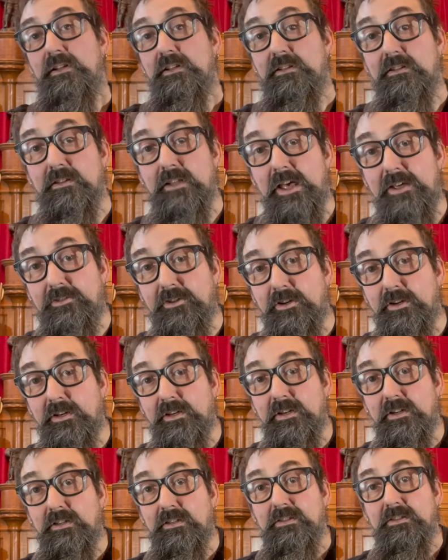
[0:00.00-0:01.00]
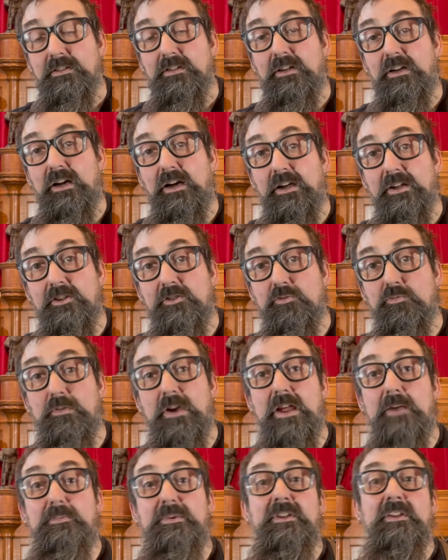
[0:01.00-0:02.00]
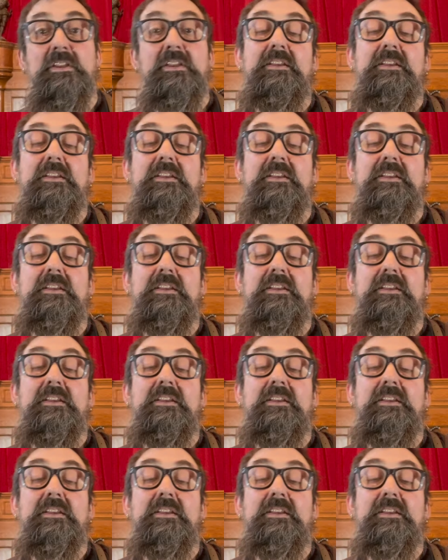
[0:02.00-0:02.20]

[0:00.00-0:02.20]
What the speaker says: leather grip.